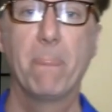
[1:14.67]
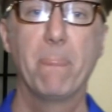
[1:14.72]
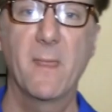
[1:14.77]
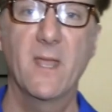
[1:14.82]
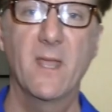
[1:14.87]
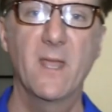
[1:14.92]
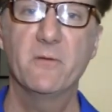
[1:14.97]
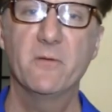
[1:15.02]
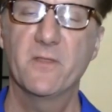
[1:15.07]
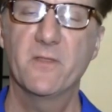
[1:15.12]

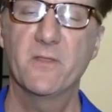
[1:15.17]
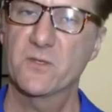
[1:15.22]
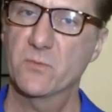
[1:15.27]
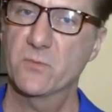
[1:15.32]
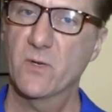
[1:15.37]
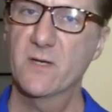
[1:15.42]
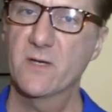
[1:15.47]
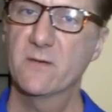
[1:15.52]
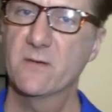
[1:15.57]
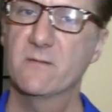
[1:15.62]
Anyway, there's
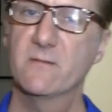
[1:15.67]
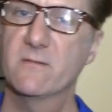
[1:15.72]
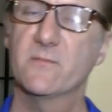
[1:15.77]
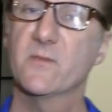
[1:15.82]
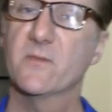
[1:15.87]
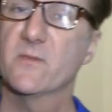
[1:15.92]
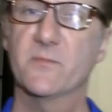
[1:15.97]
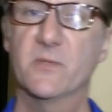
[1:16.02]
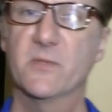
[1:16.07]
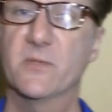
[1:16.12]
one
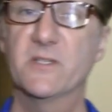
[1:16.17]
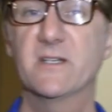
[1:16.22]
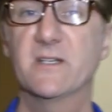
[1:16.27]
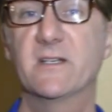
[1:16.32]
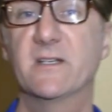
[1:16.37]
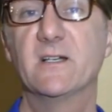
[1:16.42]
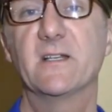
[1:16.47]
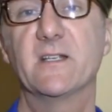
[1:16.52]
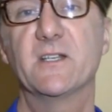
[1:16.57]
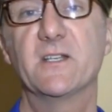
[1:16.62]

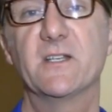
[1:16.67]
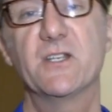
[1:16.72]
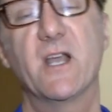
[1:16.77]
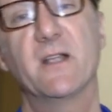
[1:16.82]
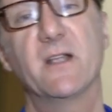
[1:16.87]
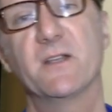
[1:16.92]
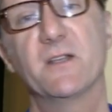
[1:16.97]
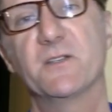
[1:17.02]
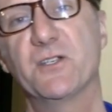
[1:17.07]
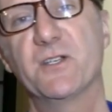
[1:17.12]
particularly
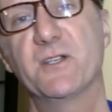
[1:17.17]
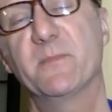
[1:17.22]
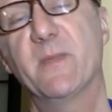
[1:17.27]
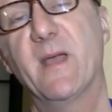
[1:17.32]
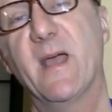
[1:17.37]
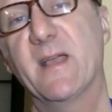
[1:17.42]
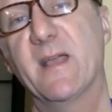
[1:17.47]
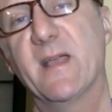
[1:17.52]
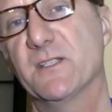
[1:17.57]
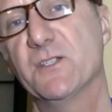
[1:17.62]
challenging
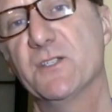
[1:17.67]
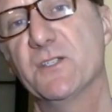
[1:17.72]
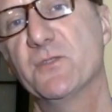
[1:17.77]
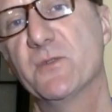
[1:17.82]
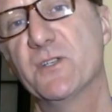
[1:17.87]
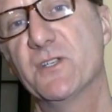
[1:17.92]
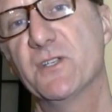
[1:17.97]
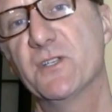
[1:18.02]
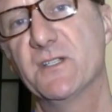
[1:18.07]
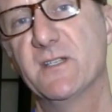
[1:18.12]
passage
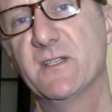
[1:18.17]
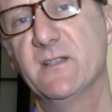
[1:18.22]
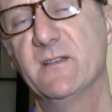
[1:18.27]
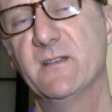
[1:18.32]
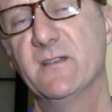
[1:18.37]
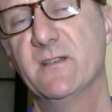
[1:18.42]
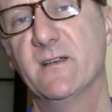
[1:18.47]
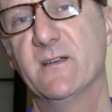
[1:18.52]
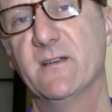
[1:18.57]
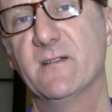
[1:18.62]
which is
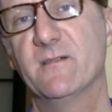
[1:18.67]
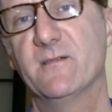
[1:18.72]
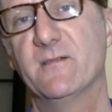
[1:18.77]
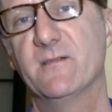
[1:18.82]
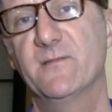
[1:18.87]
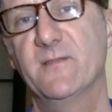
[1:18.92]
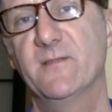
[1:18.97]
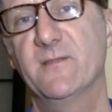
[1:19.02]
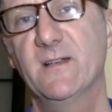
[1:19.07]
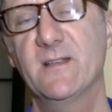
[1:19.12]
in a
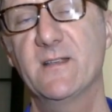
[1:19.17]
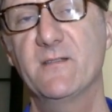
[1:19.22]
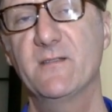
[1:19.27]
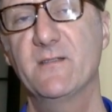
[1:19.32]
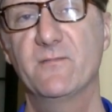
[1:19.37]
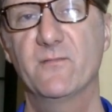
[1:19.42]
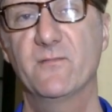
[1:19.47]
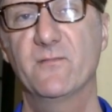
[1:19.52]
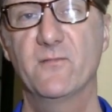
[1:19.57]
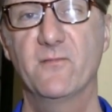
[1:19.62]
fairly
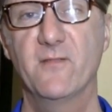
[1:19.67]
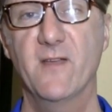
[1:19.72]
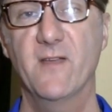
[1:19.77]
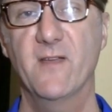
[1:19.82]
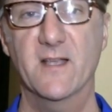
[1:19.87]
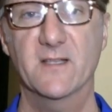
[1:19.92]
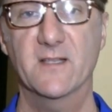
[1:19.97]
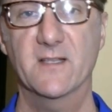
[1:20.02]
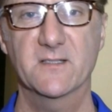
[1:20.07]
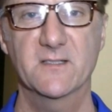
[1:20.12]

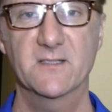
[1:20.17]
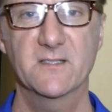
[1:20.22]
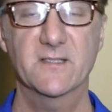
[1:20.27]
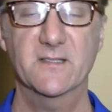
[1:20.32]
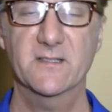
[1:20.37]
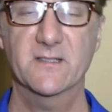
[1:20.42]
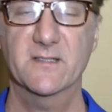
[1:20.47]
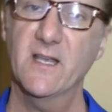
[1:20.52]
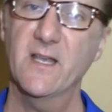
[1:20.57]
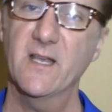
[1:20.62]
fast
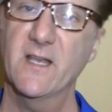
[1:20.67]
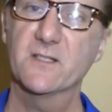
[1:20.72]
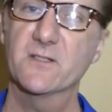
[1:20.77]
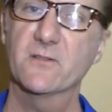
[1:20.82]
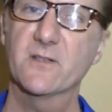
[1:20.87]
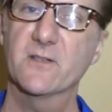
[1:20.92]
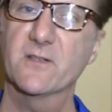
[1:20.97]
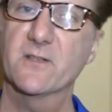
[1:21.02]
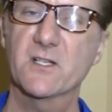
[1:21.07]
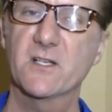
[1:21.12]
6/8,
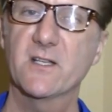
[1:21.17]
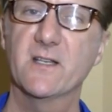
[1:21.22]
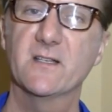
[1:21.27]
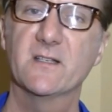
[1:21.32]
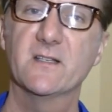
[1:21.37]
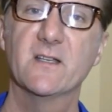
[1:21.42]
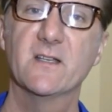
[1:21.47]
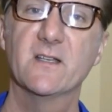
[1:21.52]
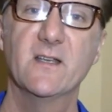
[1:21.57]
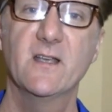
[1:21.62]
so it actually
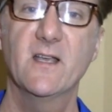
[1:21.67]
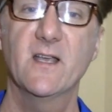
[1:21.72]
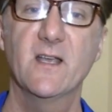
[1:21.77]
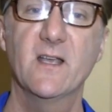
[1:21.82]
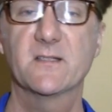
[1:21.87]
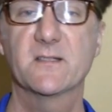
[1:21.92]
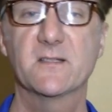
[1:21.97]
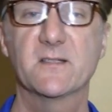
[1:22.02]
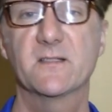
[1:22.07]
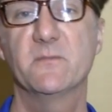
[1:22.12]

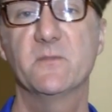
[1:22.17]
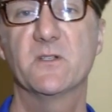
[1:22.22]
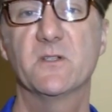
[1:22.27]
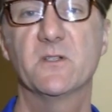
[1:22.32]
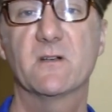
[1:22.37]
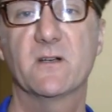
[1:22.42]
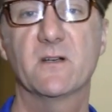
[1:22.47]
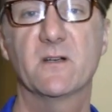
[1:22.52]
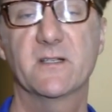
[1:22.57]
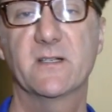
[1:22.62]
has a
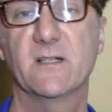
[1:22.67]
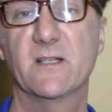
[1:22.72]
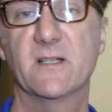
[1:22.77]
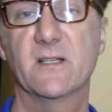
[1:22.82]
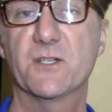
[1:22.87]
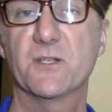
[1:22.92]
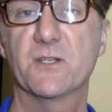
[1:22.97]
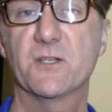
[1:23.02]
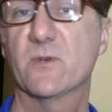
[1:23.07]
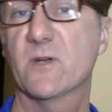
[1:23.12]
similar
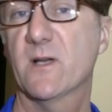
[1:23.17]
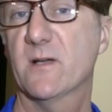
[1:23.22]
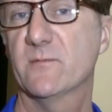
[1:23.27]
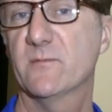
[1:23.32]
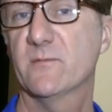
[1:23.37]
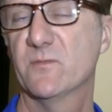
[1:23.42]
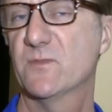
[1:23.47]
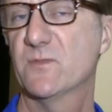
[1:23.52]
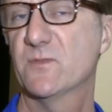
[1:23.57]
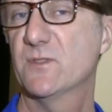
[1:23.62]
articulation
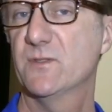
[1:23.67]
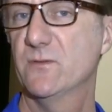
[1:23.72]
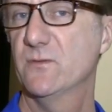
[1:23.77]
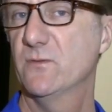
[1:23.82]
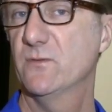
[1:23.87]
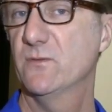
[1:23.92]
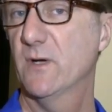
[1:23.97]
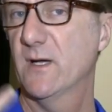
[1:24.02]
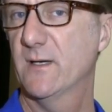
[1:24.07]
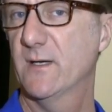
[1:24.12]
problem
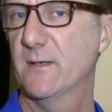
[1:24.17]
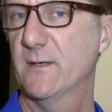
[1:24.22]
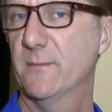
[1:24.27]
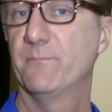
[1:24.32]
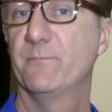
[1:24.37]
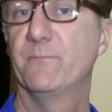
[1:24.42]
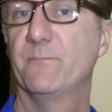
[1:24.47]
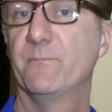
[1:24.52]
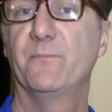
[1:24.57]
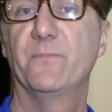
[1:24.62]
to
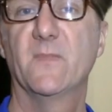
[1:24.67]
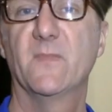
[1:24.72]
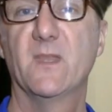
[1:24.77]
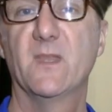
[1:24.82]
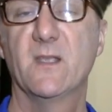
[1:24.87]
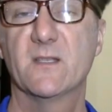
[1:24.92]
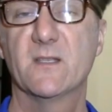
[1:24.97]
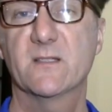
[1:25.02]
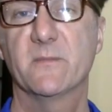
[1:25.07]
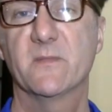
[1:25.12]

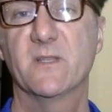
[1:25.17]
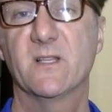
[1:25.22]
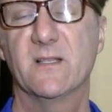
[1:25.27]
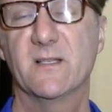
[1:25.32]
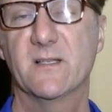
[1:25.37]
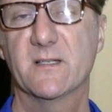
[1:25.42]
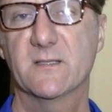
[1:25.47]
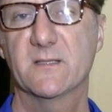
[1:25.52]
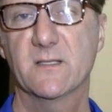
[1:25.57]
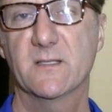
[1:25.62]
some of the
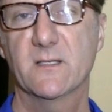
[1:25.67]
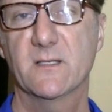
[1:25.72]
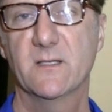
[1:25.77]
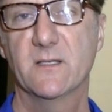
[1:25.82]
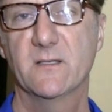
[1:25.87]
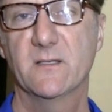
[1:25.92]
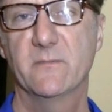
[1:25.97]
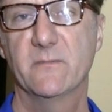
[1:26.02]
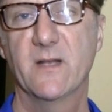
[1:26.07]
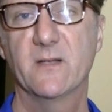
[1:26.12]
licks
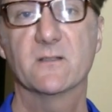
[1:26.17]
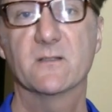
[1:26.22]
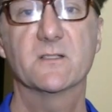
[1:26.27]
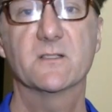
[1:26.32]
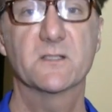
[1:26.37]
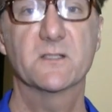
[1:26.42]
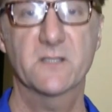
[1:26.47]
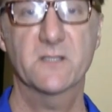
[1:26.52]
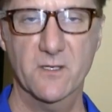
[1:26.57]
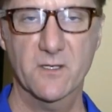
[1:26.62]
in
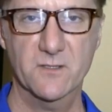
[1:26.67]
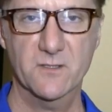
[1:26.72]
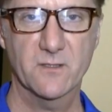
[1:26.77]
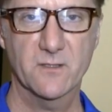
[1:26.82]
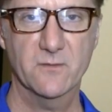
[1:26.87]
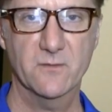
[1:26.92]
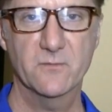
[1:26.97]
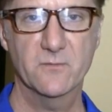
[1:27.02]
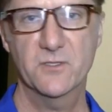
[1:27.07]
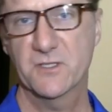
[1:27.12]
Mendelssohn's
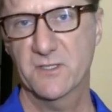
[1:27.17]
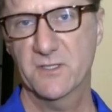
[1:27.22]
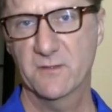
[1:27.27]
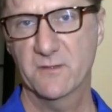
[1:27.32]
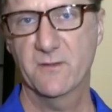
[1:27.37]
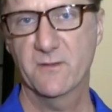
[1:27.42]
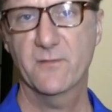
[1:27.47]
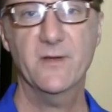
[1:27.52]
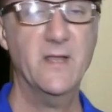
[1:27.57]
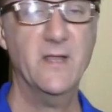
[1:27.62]
Scherzo, which is in
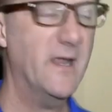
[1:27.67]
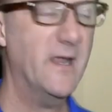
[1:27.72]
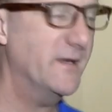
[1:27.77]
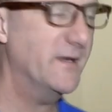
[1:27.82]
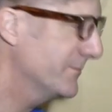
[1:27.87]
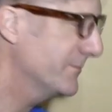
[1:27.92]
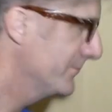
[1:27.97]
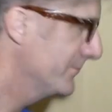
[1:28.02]
3/8,